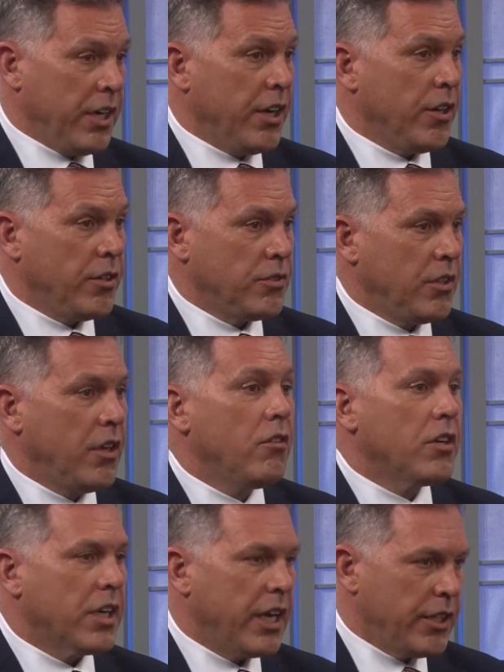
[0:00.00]
errors.
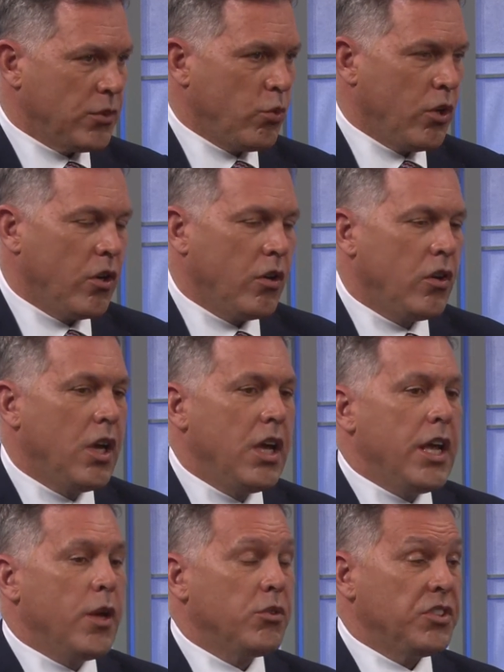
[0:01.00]
A case where
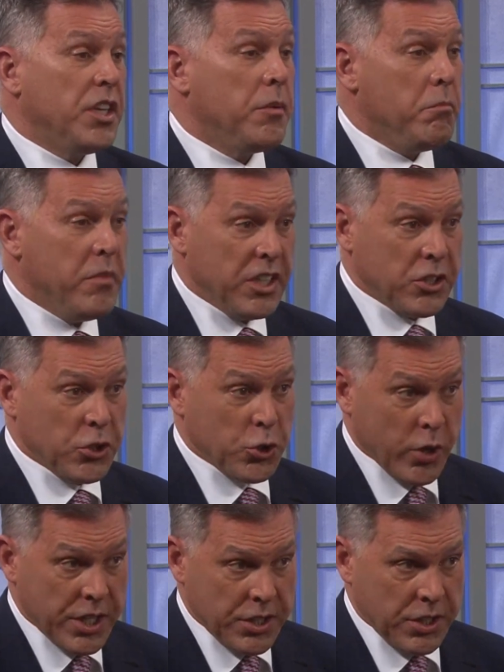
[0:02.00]
it was the
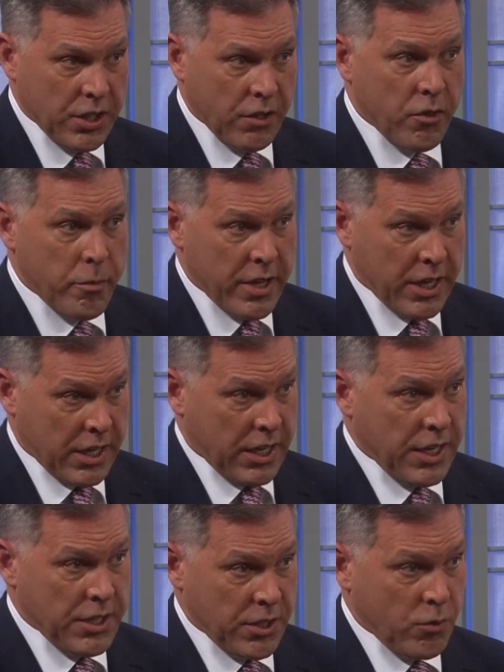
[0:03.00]
administration of the
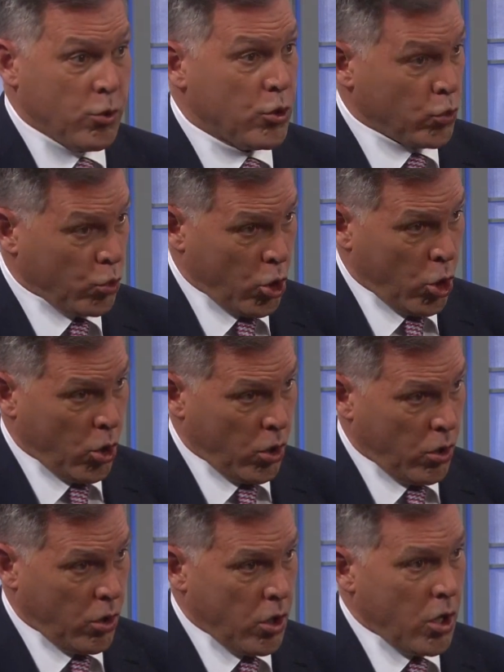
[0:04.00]
medication was wrong.
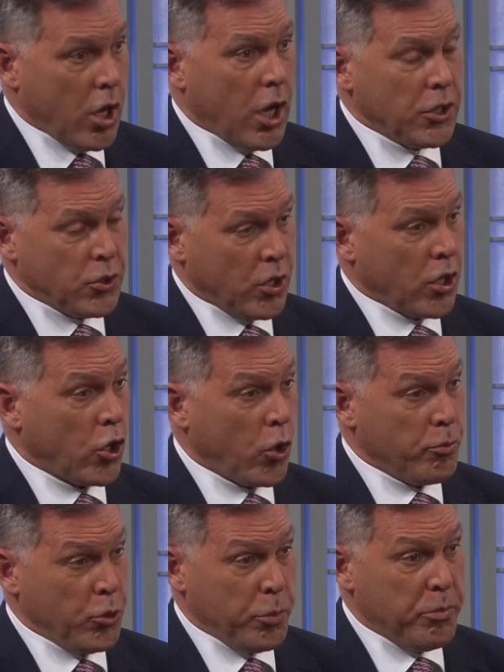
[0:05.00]
Okay. A drug
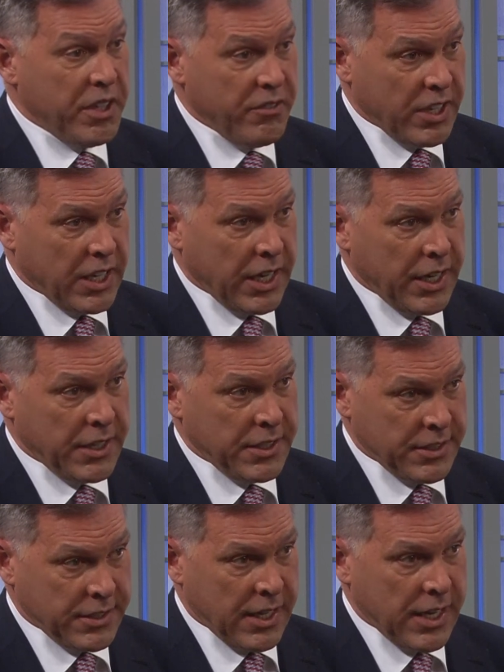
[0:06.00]
called bupivacaine,
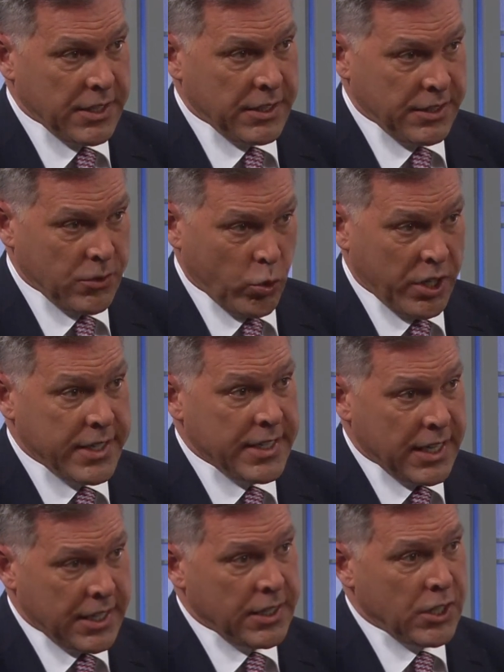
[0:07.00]
designed to sort of
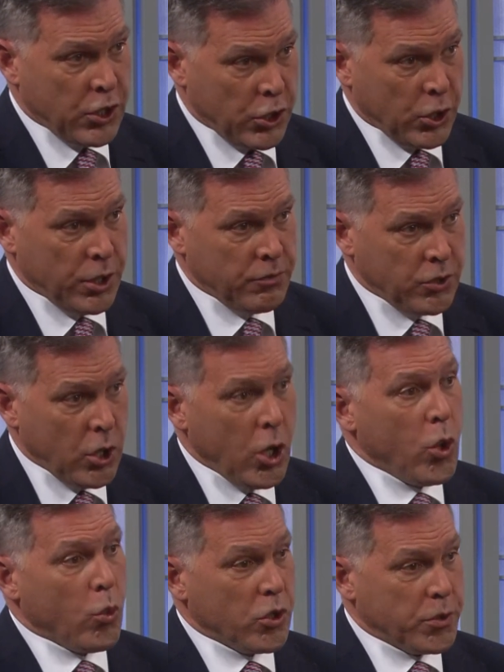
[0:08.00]
deaden the nerves,
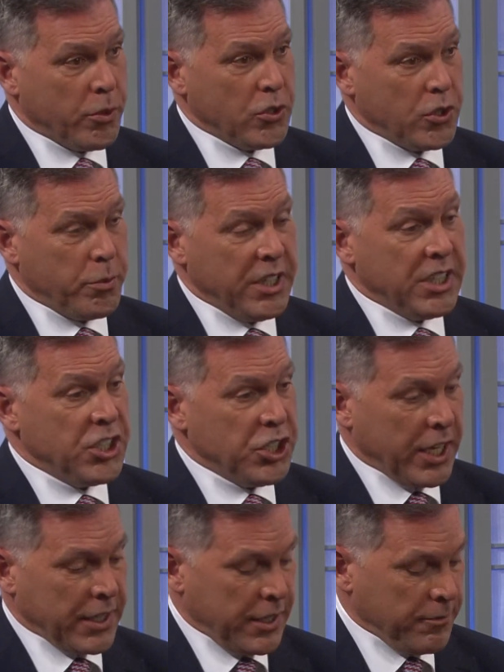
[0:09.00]
was supposed to be
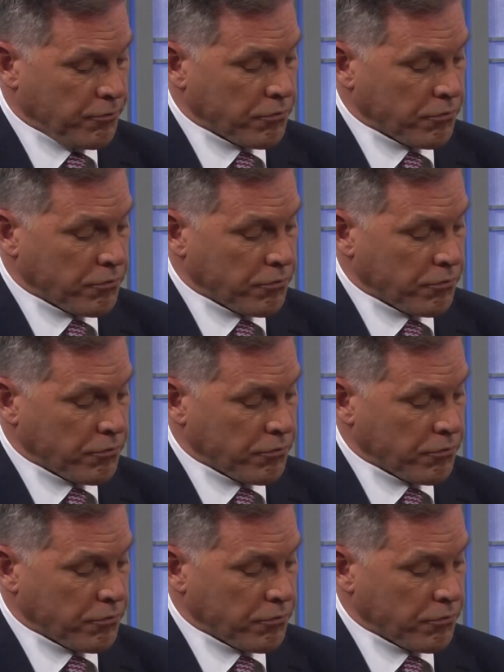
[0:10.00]
injected